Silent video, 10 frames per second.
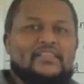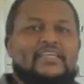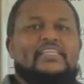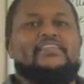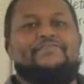
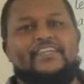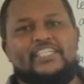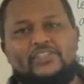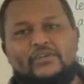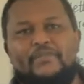that
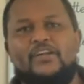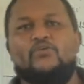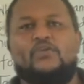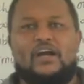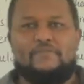definition may
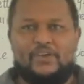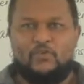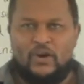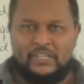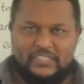look
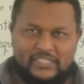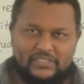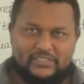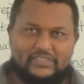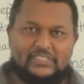ambiguous.
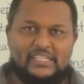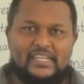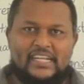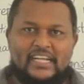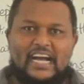
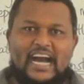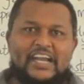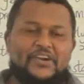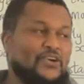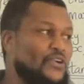I
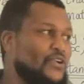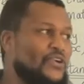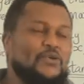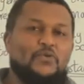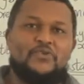
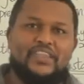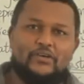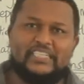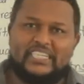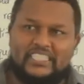know
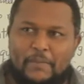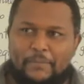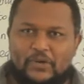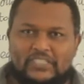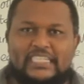without
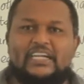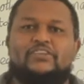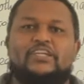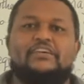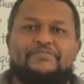examples
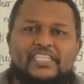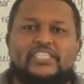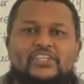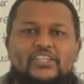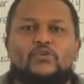that
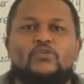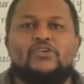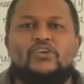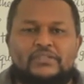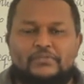definition will
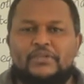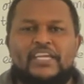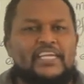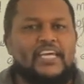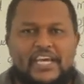not
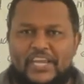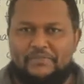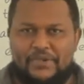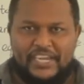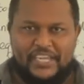bring any
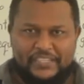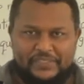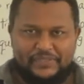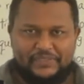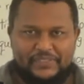
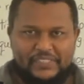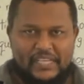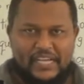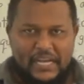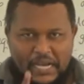meaning.
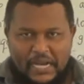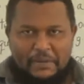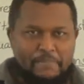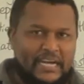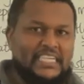
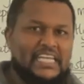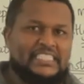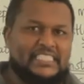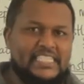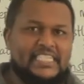But
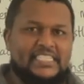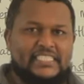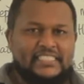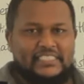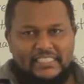let's see